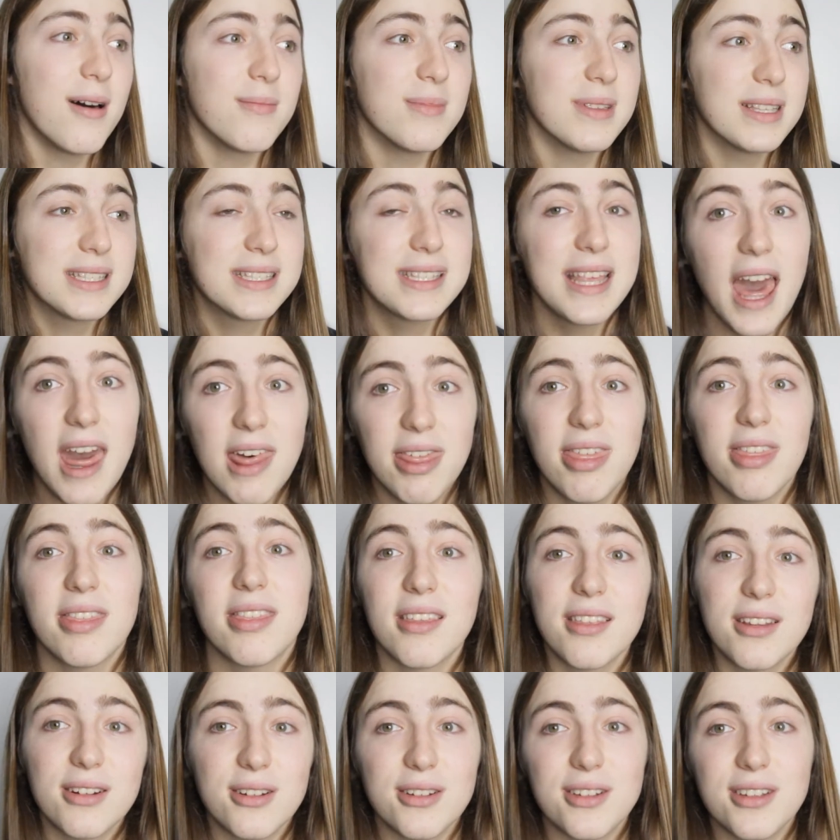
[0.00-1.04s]
Seth,
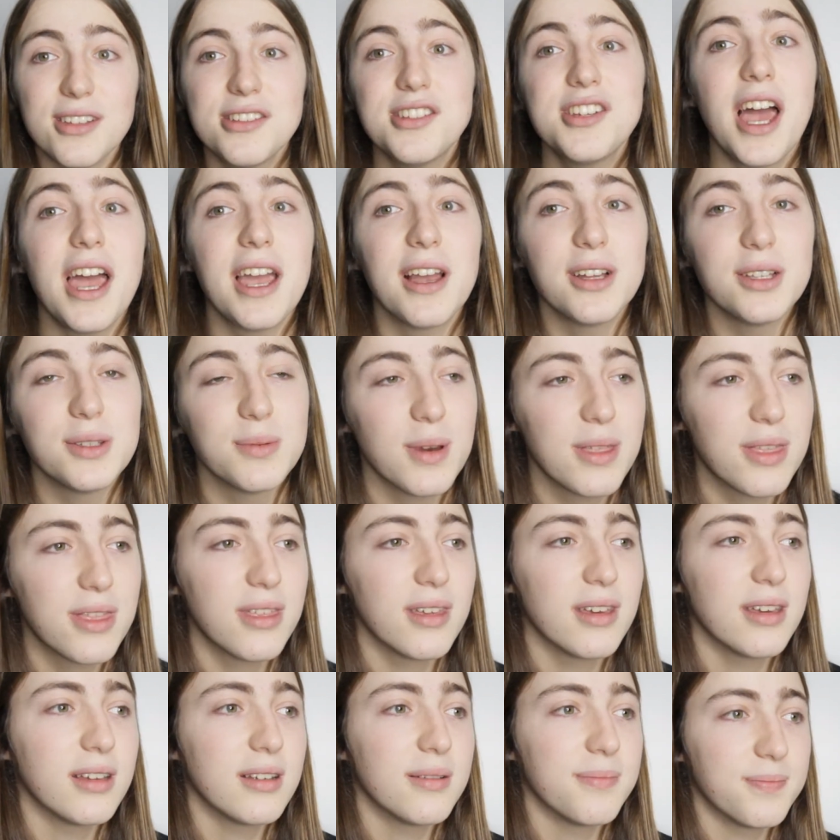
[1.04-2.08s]
the little child with
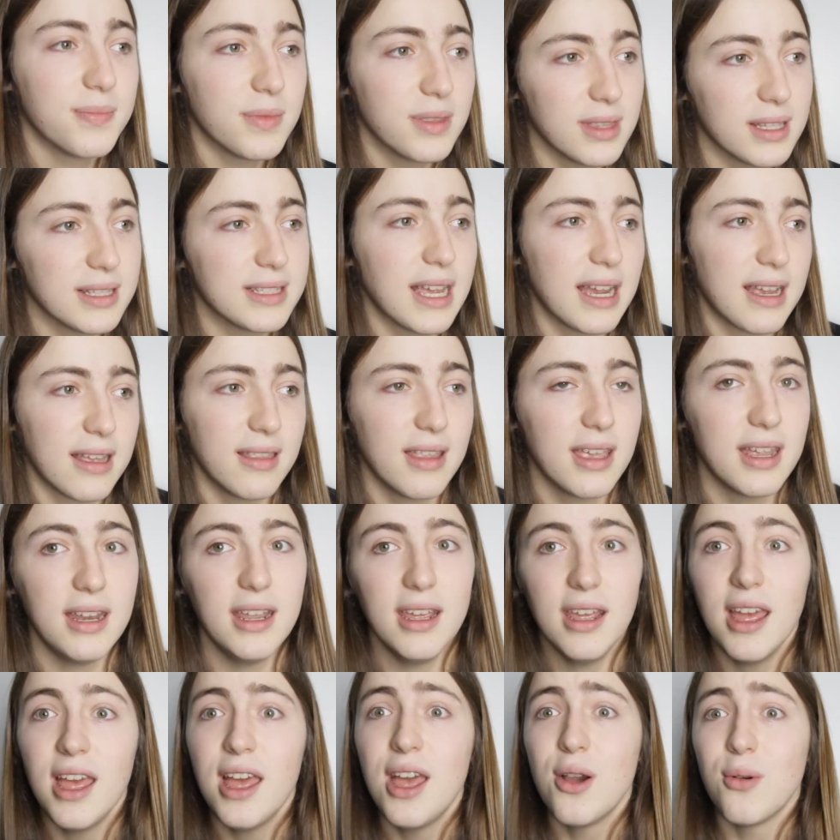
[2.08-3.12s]
the second
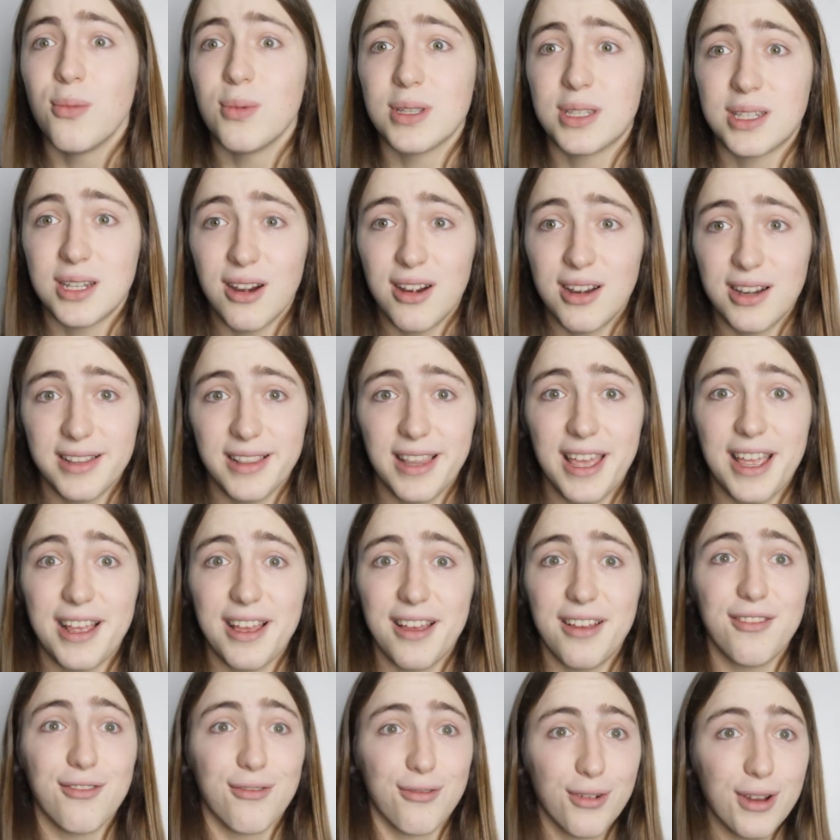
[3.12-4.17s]
lady, was starting to
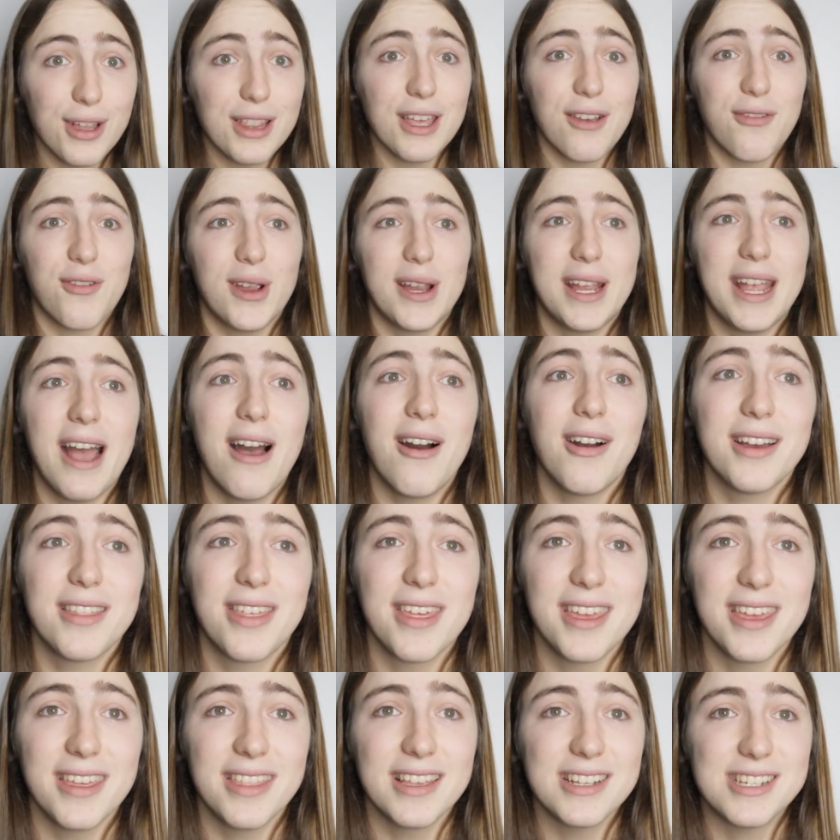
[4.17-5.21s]
like really freak out,
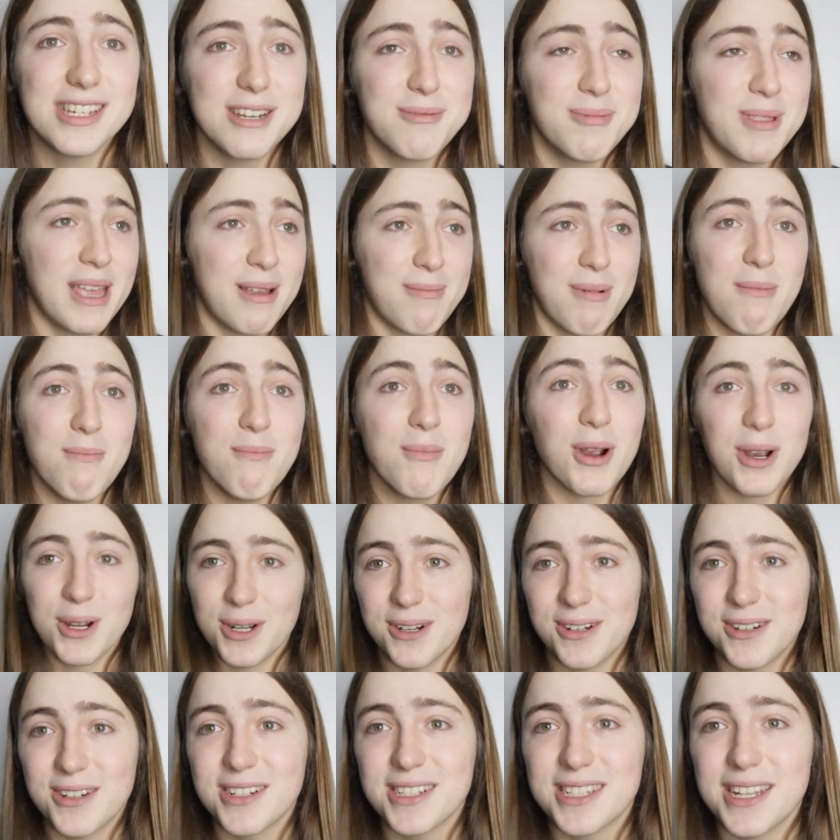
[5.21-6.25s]
thinking that she had like been
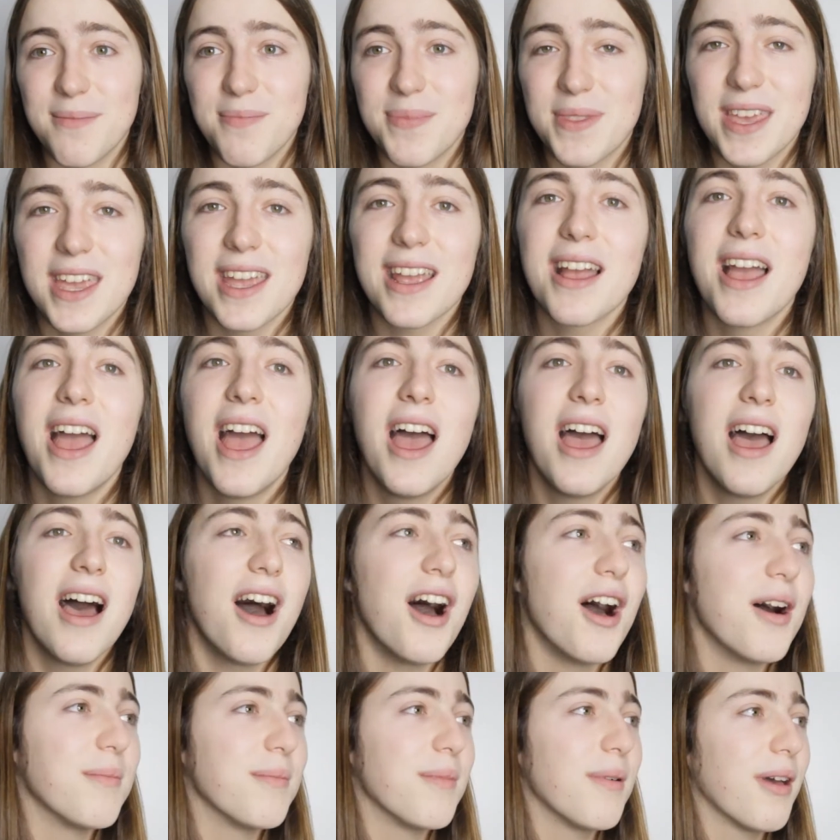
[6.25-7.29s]
murdered or something.
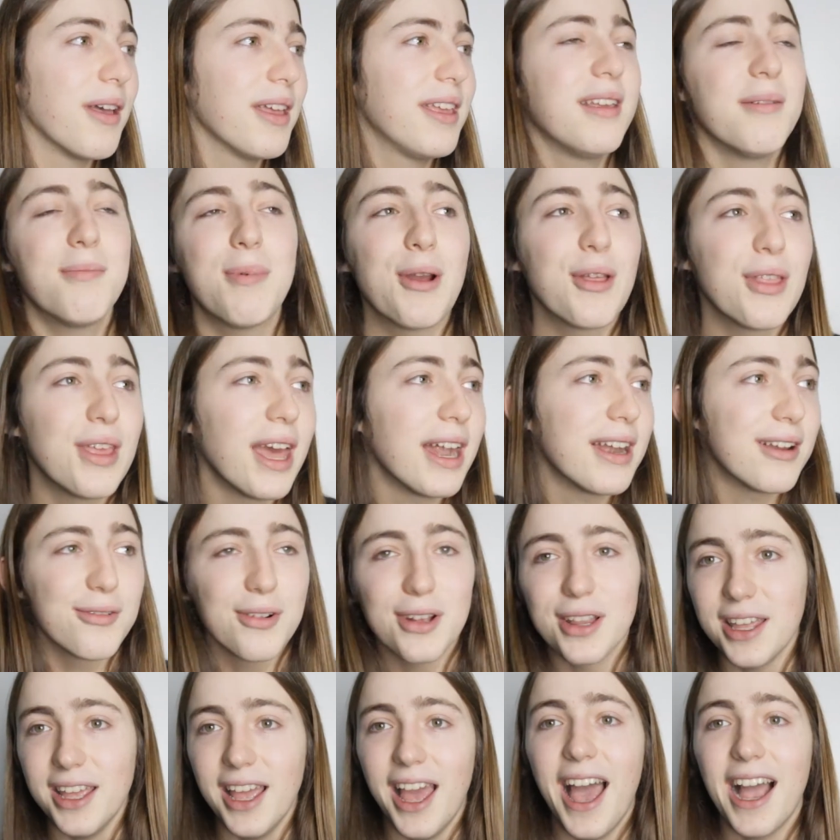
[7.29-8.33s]
He apparently had a
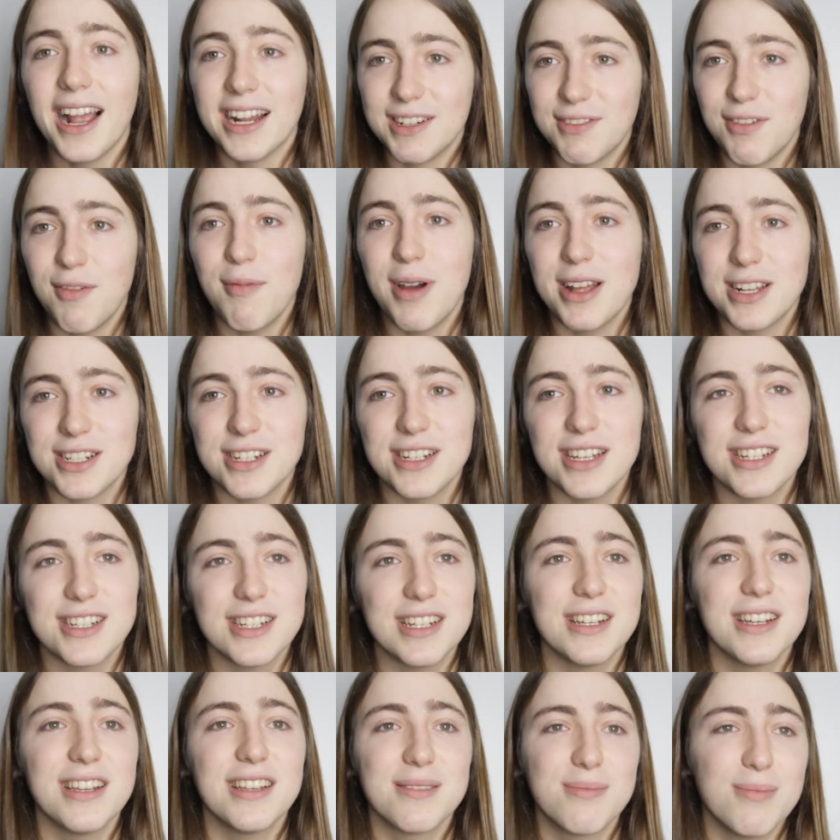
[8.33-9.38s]
really active
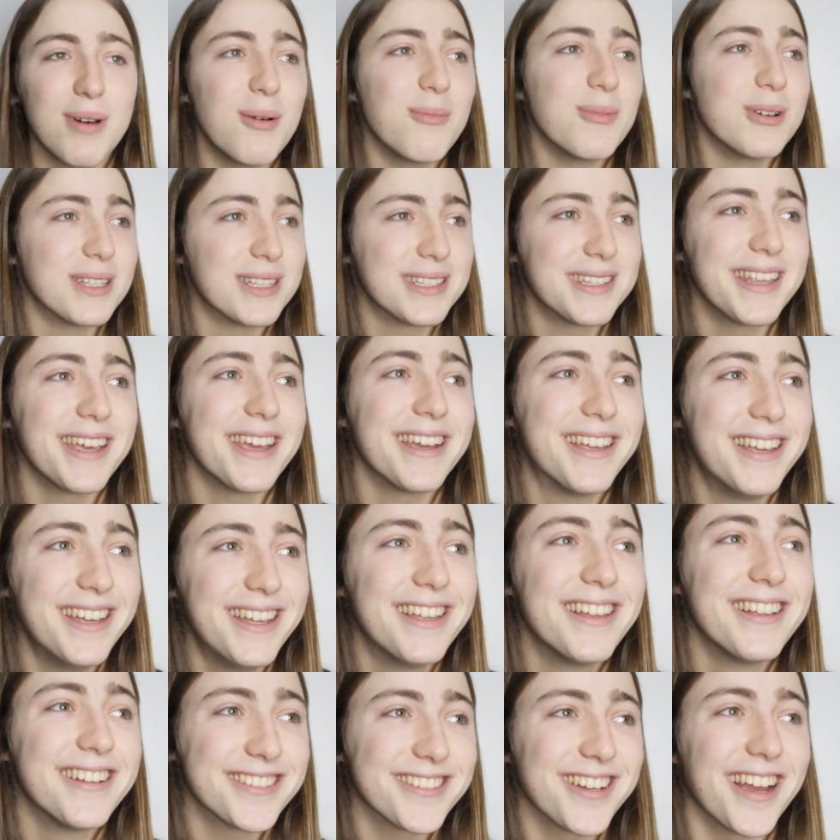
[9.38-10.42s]
imagination. His mom was
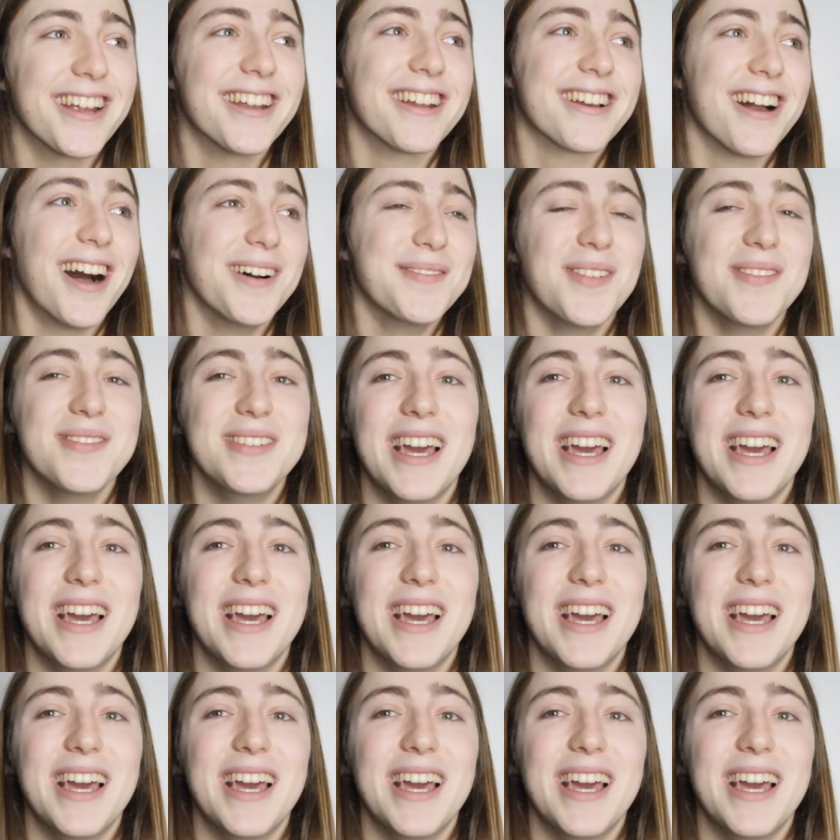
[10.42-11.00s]
like trying to calm him